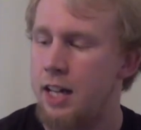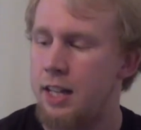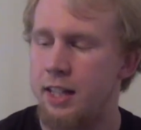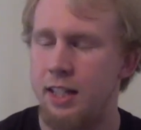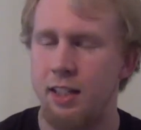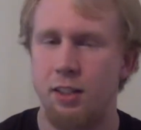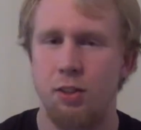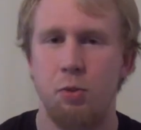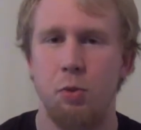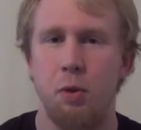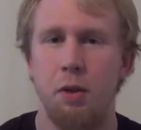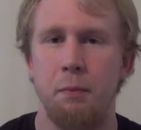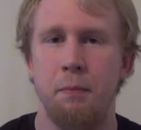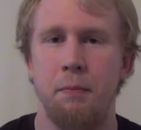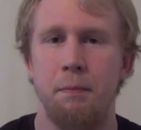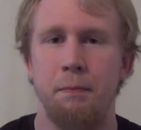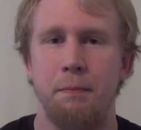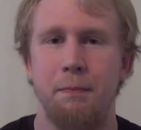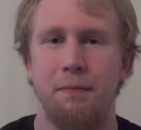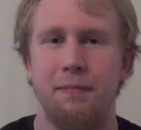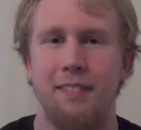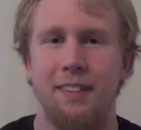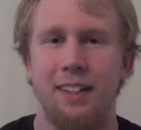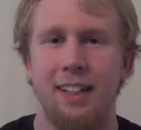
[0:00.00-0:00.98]
This
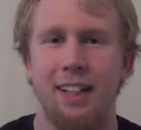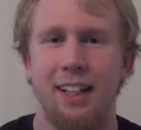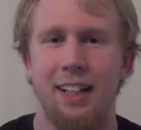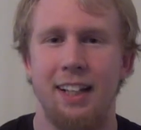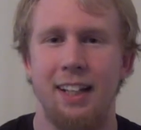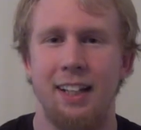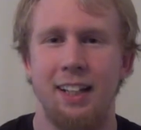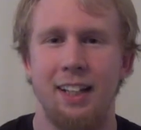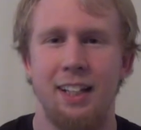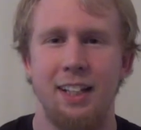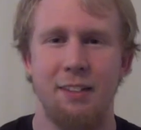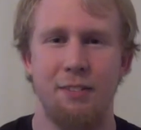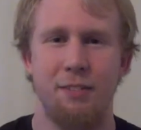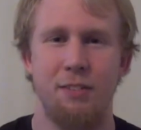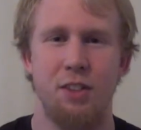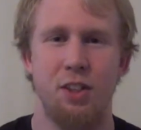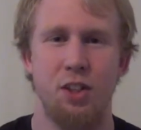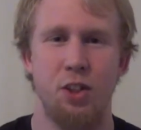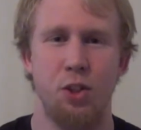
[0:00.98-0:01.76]
one leaves